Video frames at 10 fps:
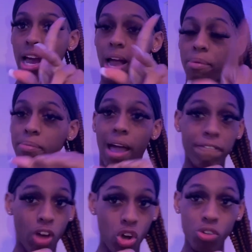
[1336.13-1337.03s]
I mean, my
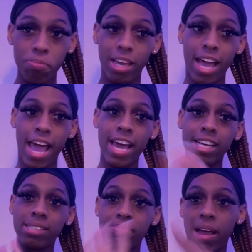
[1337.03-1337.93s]
phone
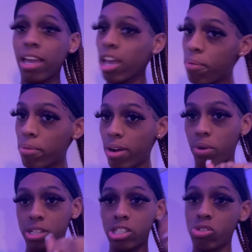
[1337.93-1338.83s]
because my camera
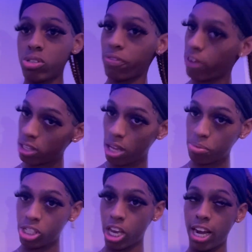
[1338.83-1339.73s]
wants to do some fucked up
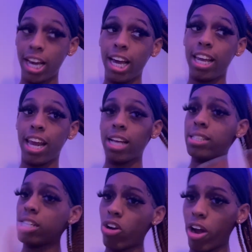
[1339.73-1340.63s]
shit and I gotta get an
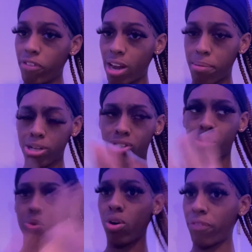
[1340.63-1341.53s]
SD card for that bitch, so
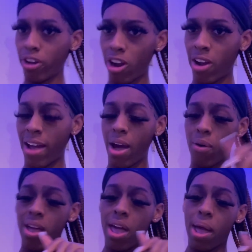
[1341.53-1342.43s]
we gonna figure her
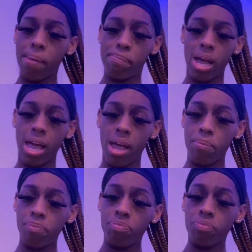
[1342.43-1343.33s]
out.
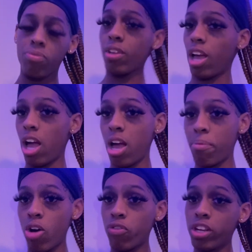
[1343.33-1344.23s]
But, um,
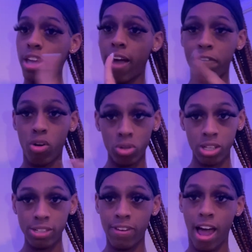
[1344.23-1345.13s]
hopefully y'all fuck with
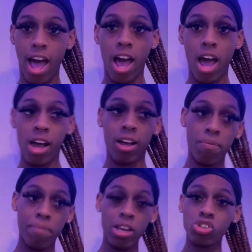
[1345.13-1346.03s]
this vlog.
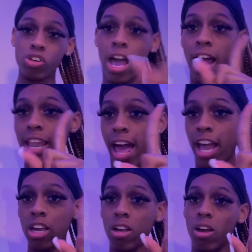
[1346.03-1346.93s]
Make sure y'all
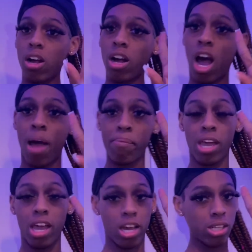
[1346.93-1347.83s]
like,
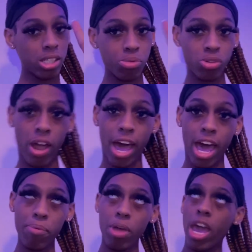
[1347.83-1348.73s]
comment, and
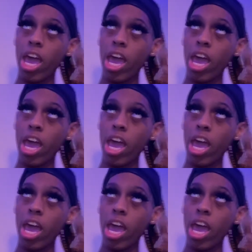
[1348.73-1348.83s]
subscribe.